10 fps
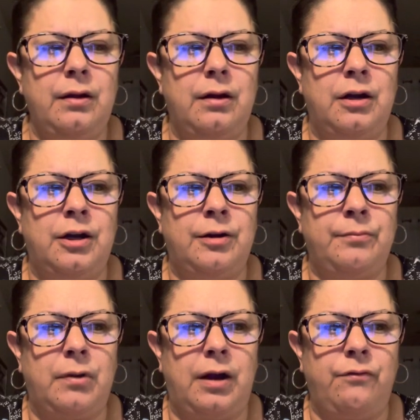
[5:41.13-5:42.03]

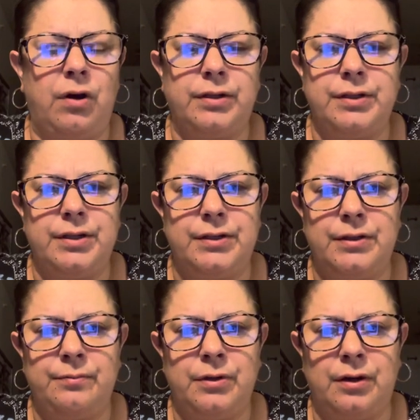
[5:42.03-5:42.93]
I've walked into
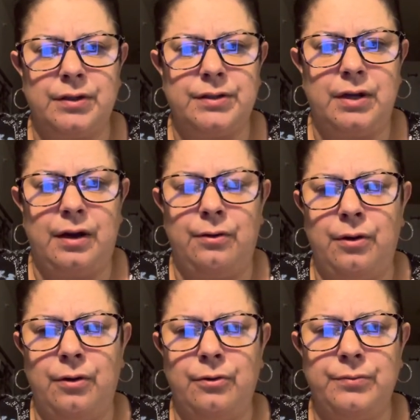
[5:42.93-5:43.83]
some dogs'
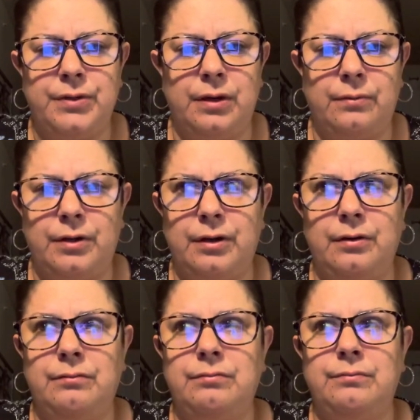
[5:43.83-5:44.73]
homes that
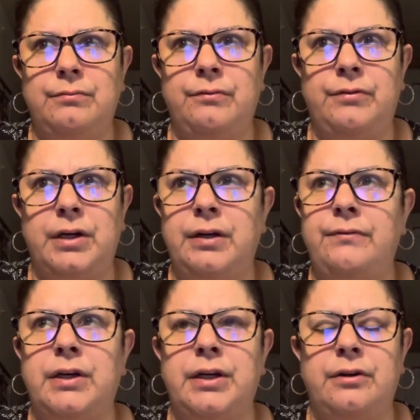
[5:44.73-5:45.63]
were very,
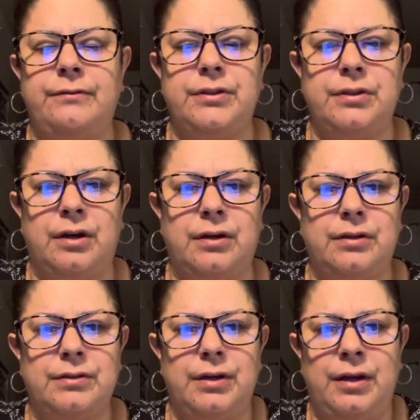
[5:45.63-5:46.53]
very nervous
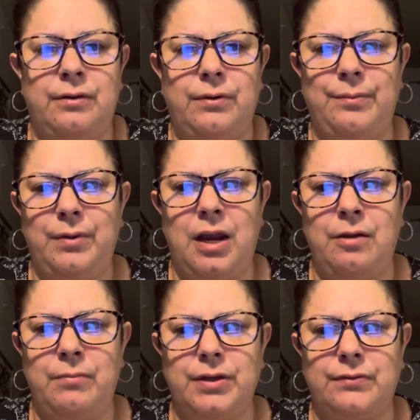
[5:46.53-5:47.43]
dogs, and we
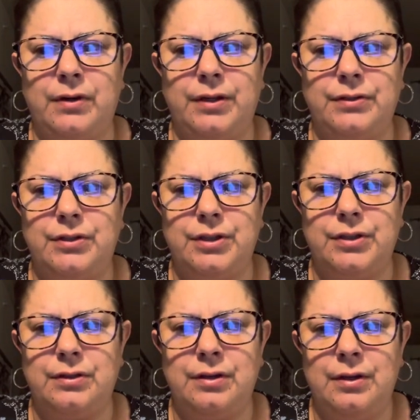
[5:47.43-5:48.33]
became best friends
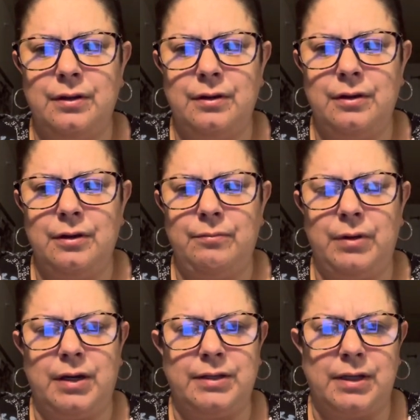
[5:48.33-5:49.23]
just
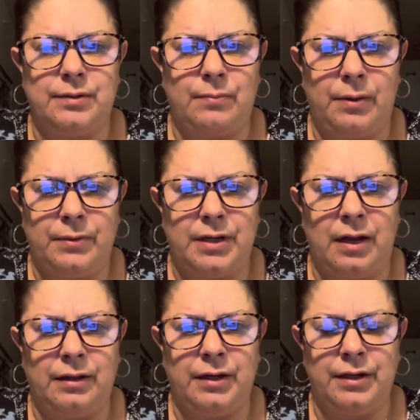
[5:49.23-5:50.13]
because that's my
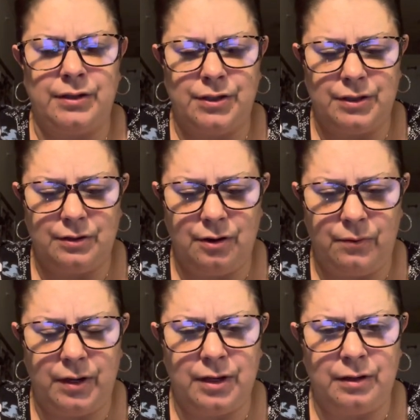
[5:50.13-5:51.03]
mentality, is just
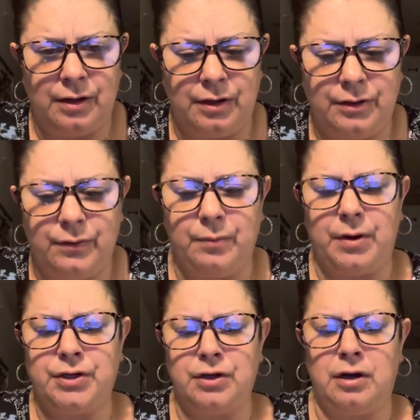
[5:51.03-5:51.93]
going in there and doing
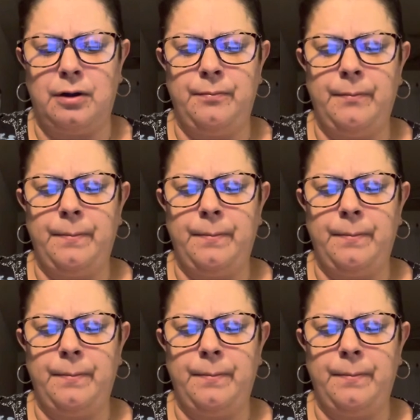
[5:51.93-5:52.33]
my job